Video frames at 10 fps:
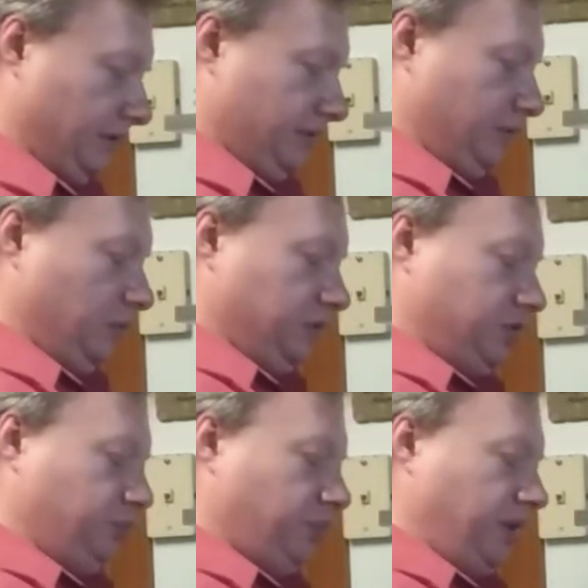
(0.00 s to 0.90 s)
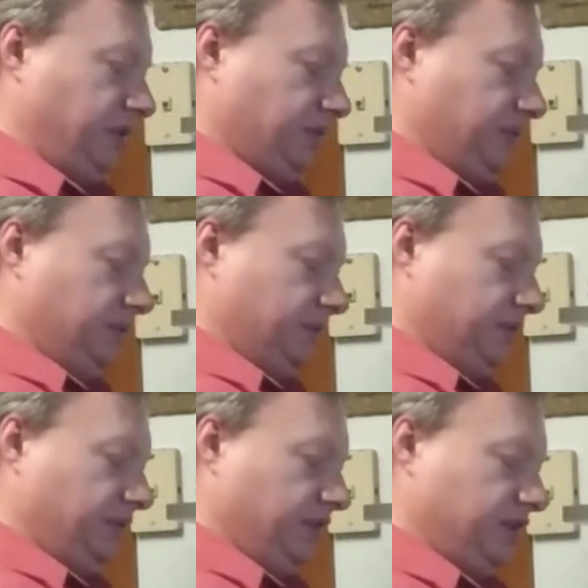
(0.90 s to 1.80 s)
I'm going to sprinkle
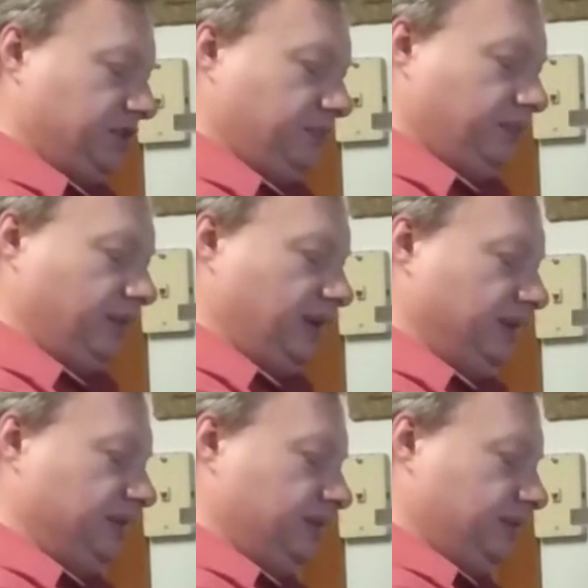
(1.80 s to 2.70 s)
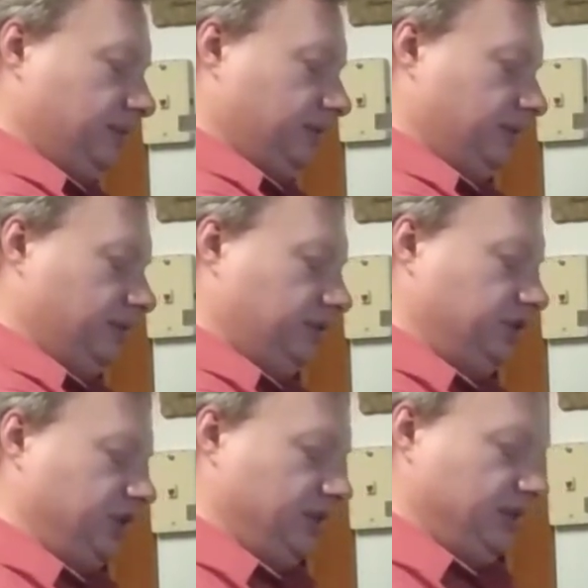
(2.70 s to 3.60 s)
this with
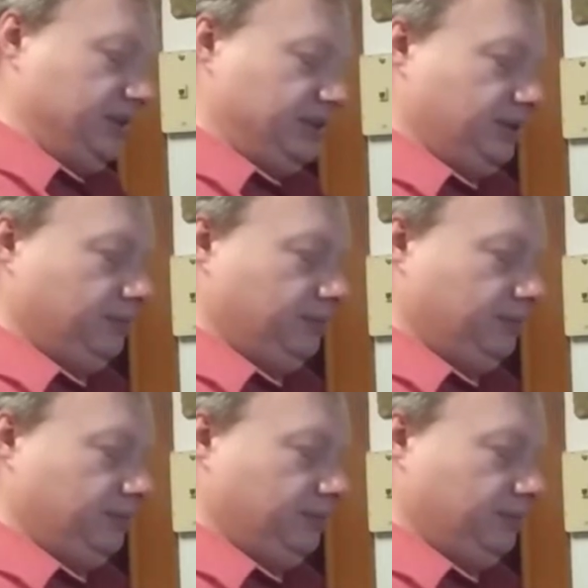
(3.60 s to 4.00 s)
cheese,